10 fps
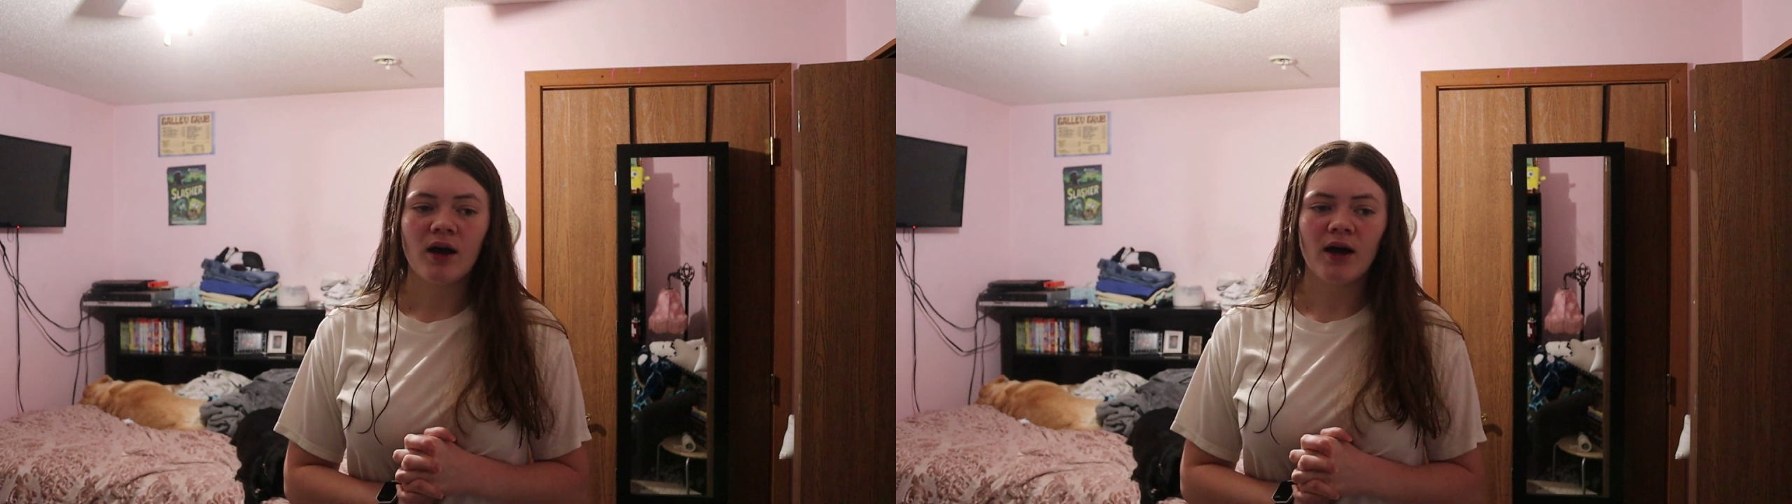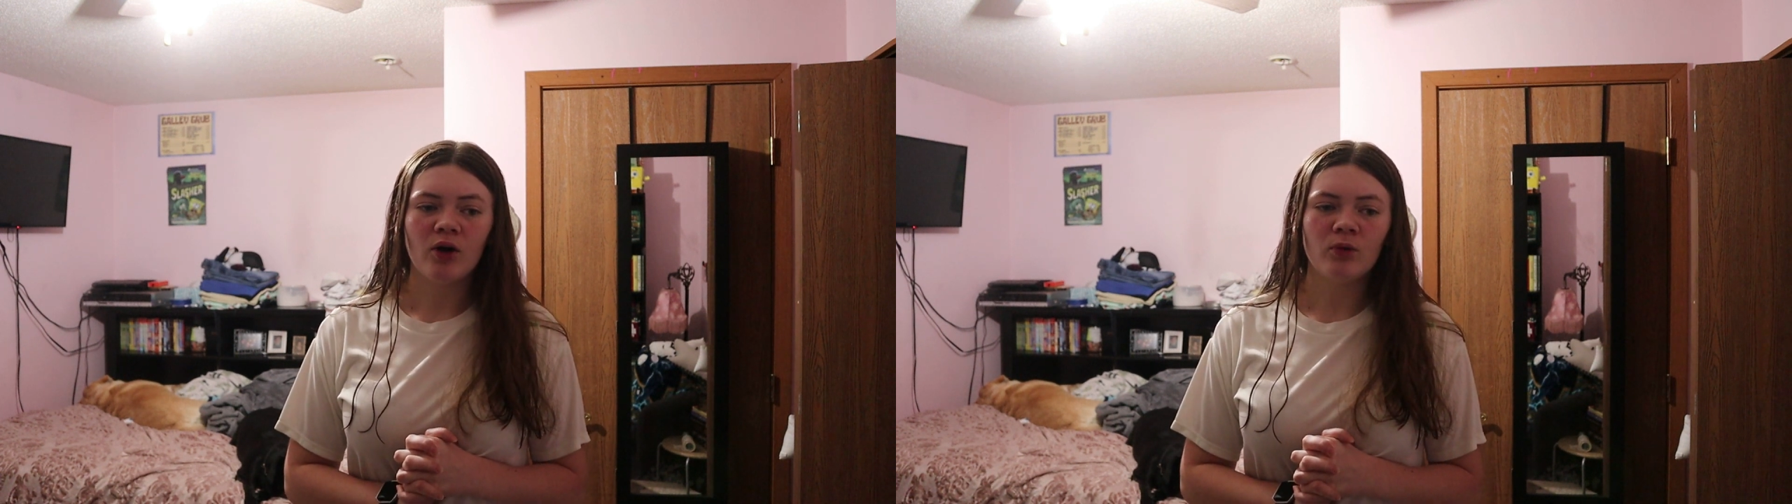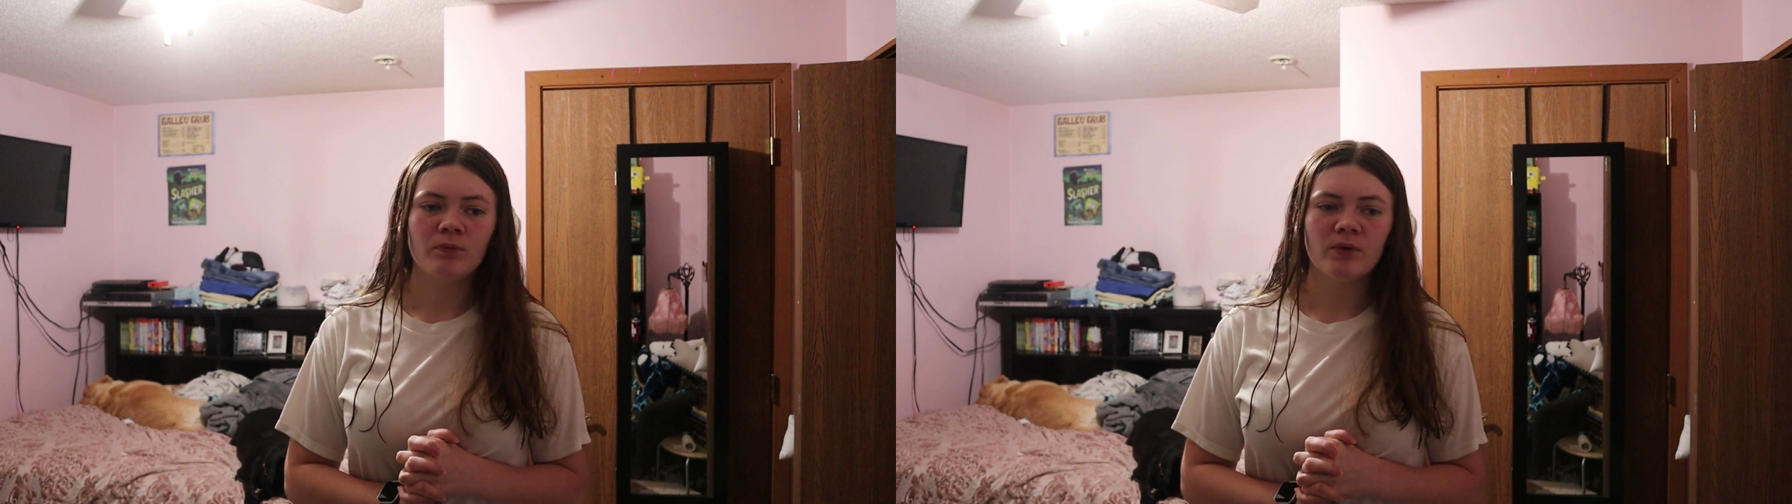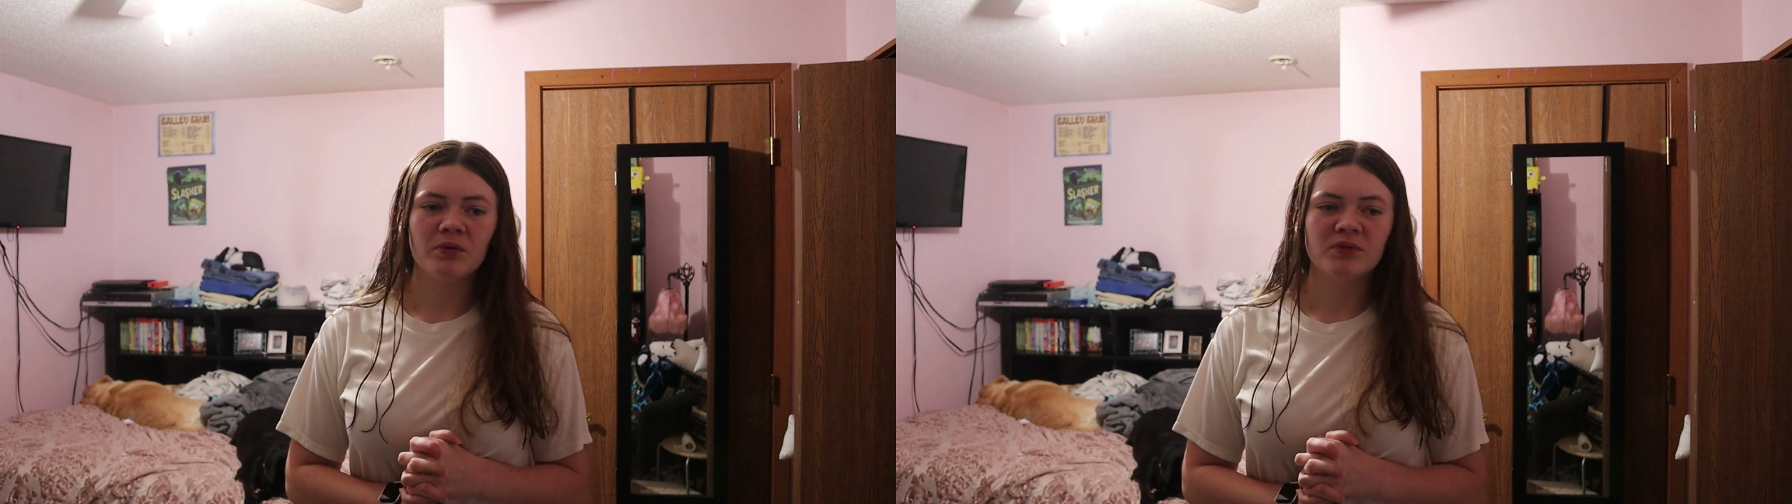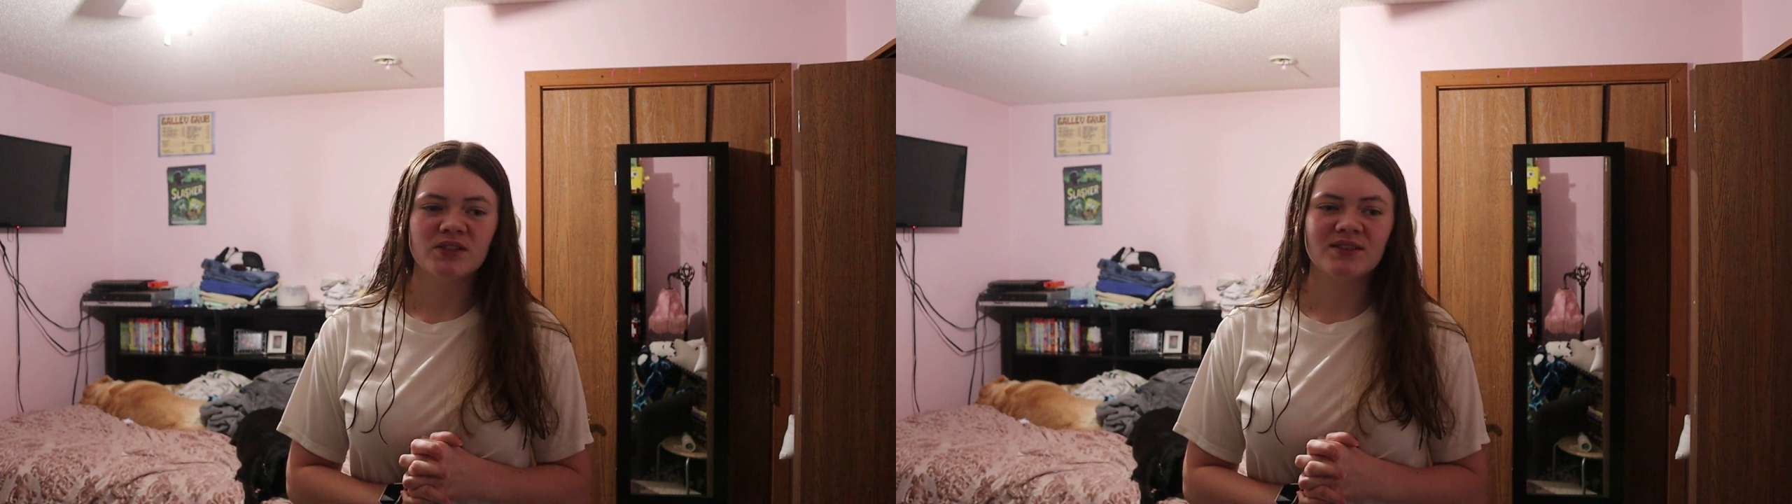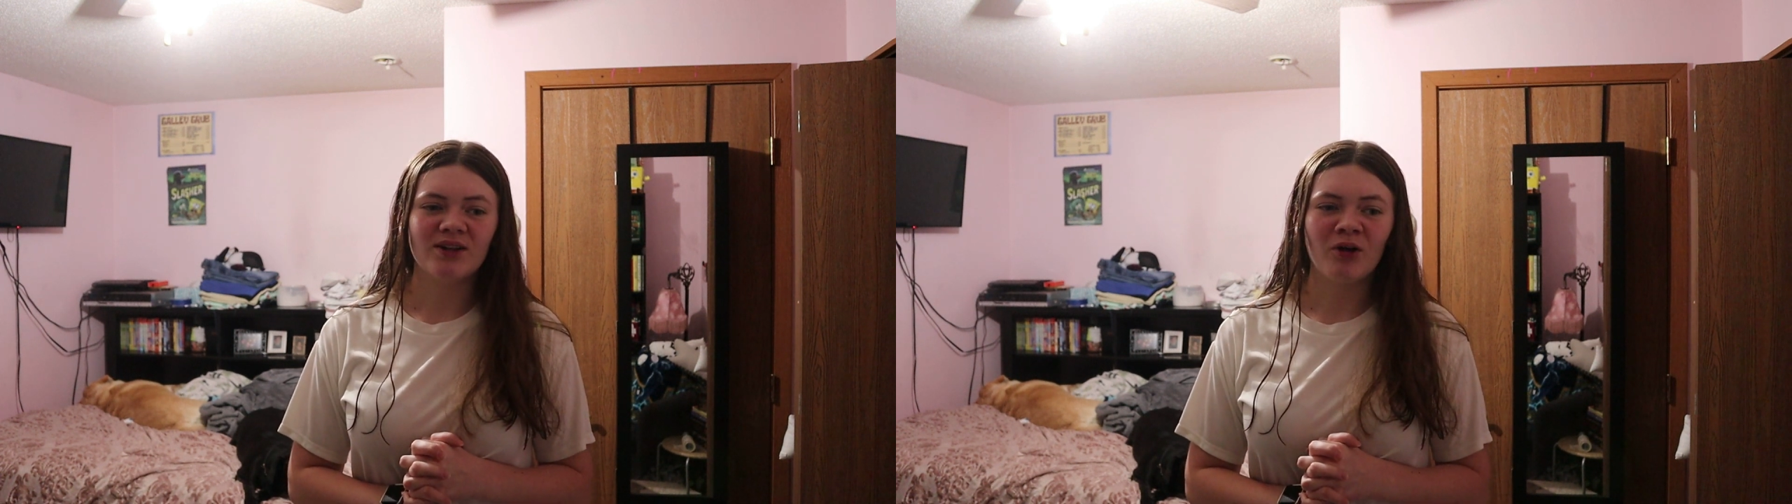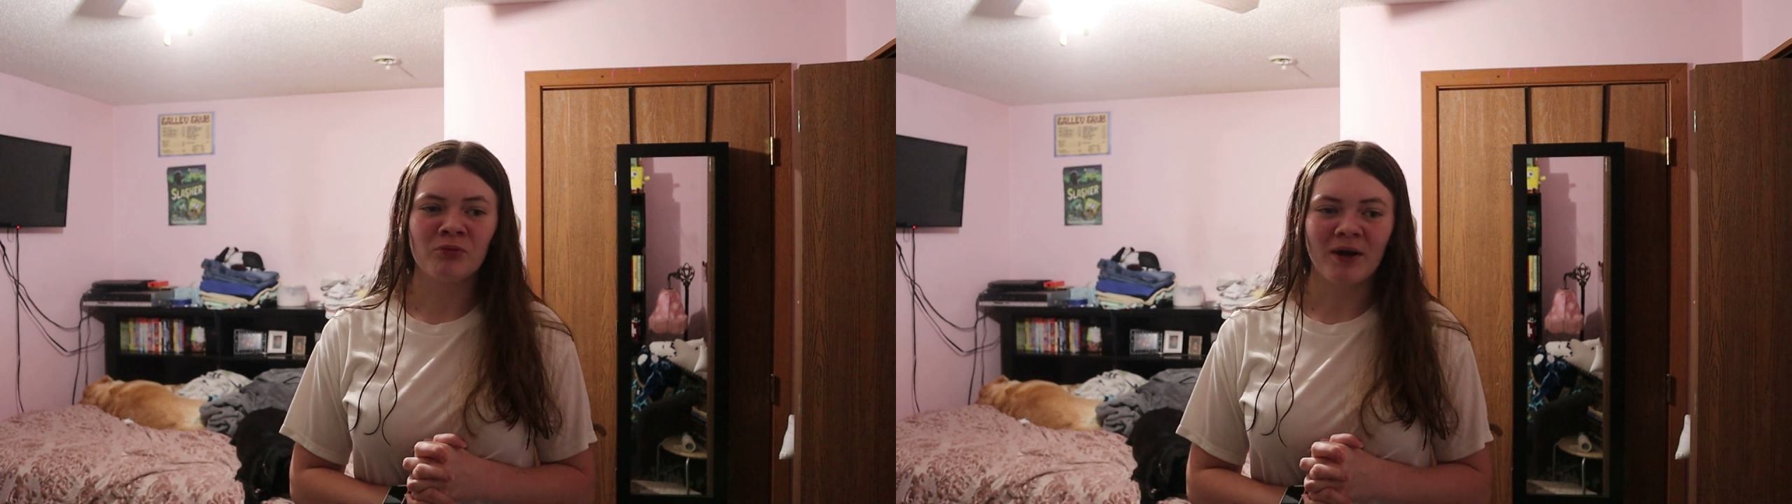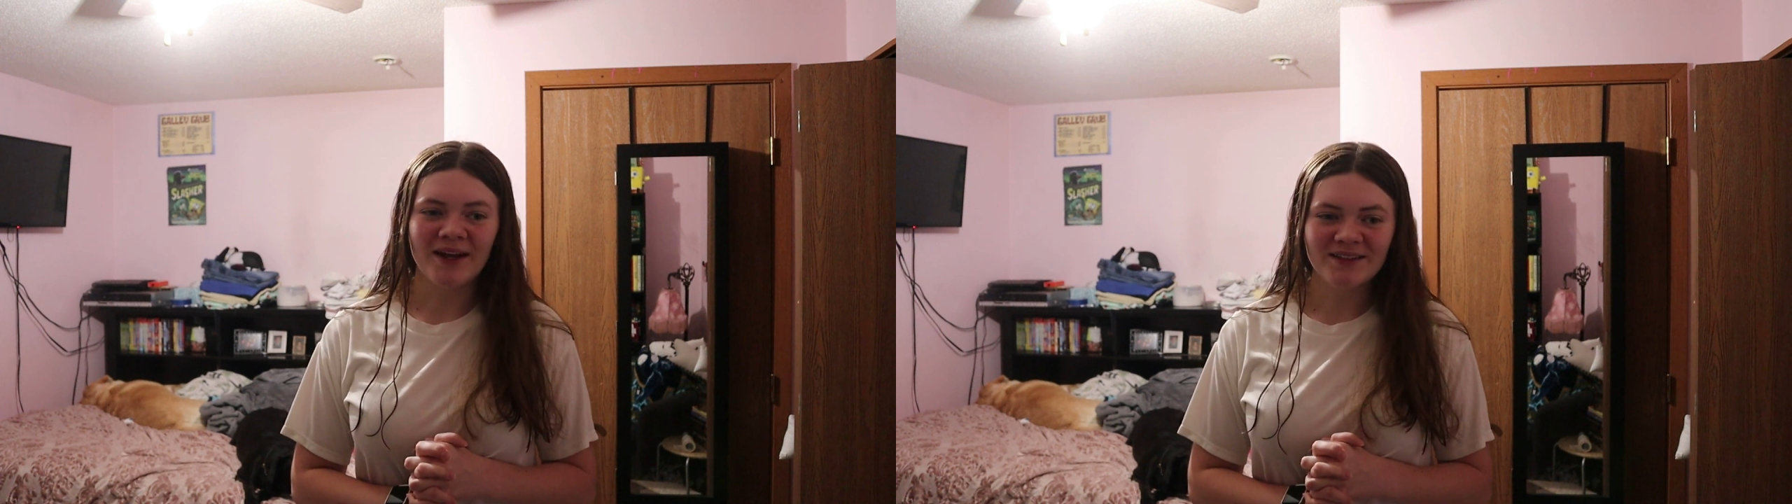I hope it was
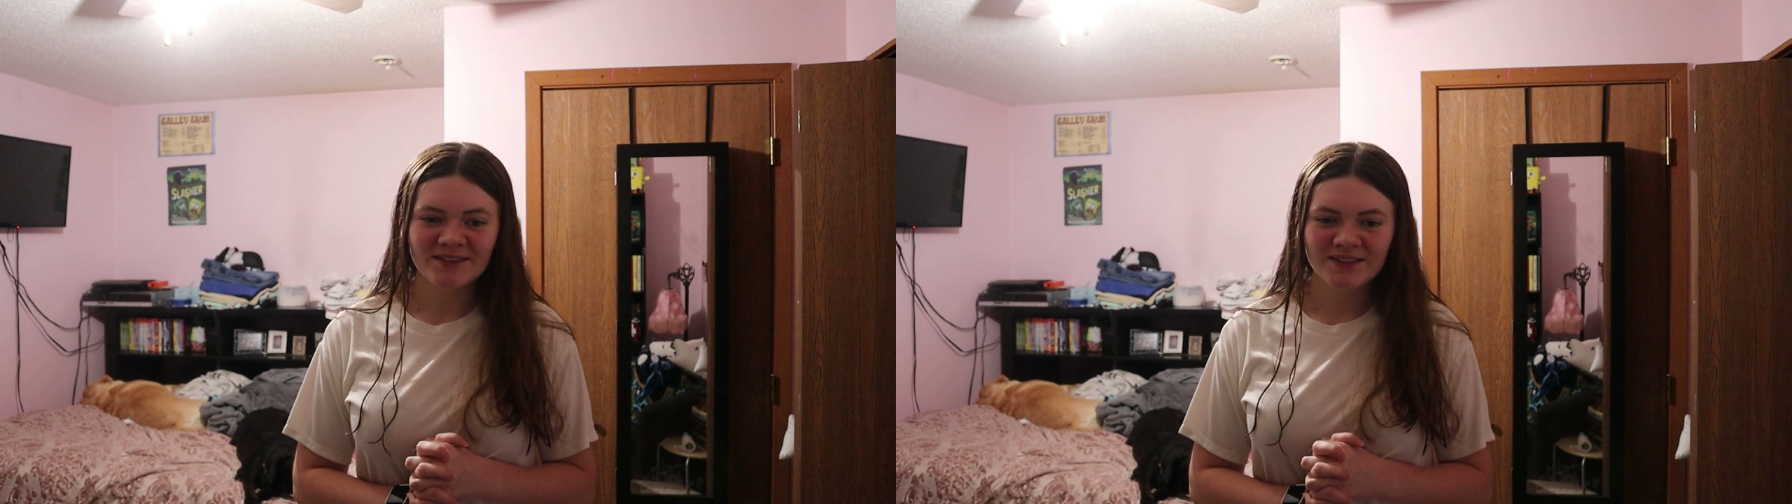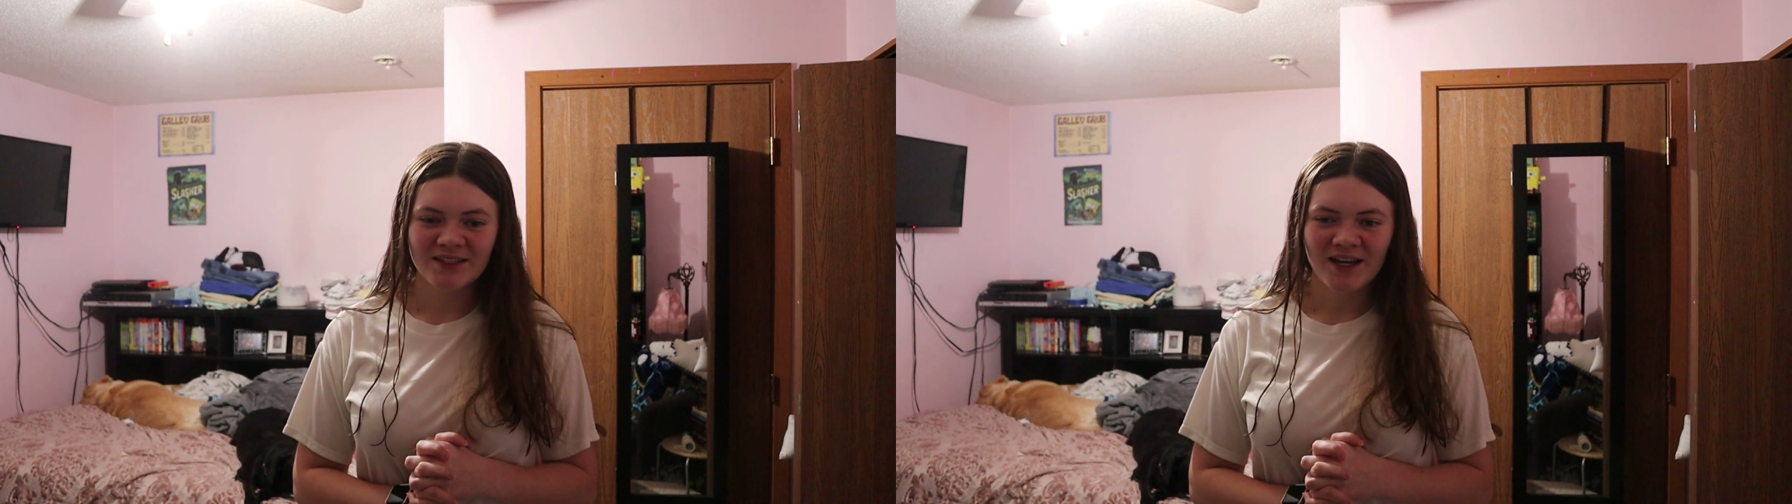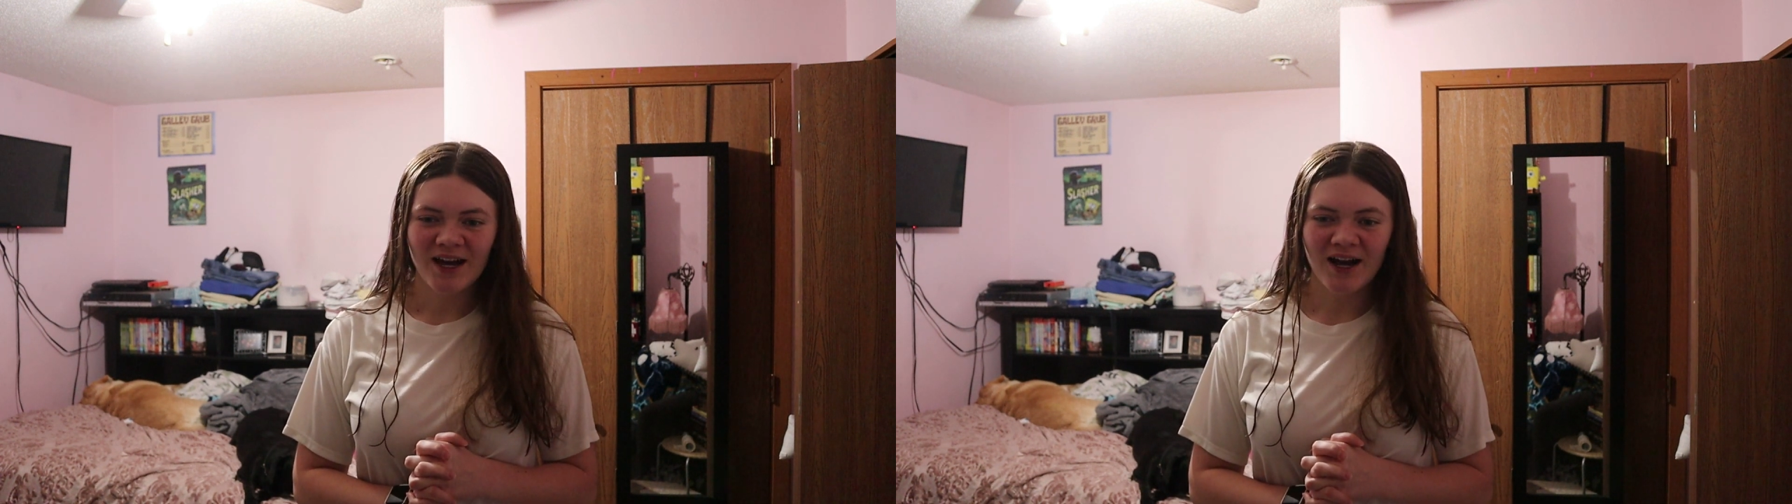alright.